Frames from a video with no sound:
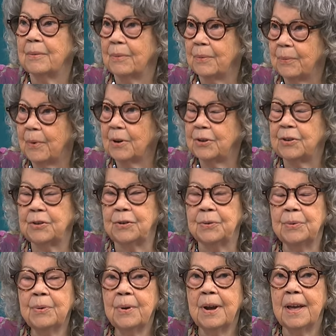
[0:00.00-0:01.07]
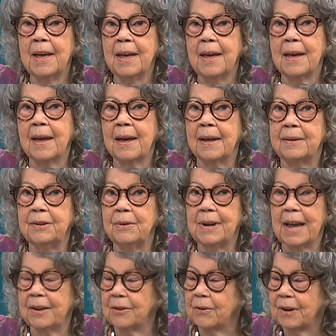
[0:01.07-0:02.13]
What to do, and you'll
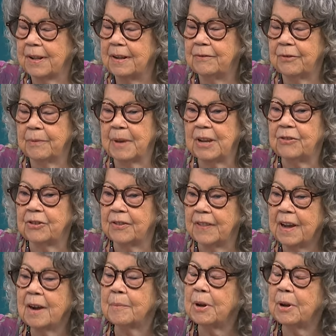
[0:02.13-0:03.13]
get all the information there.